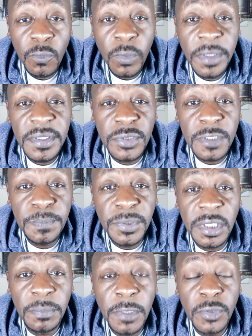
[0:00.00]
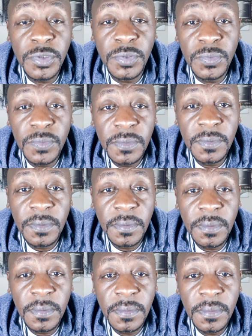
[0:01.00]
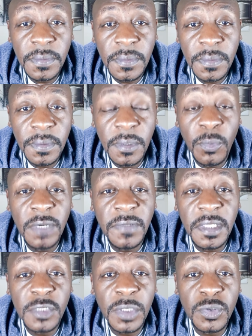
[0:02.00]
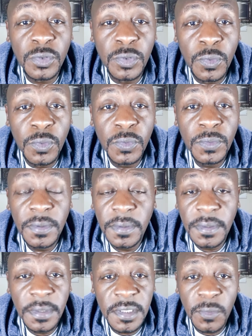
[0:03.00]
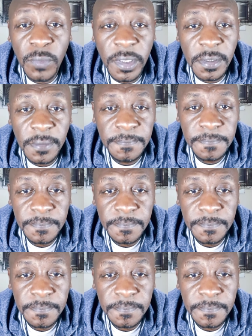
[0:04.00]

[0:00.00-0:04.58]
what is so special about you that whatever they try to do isn't working?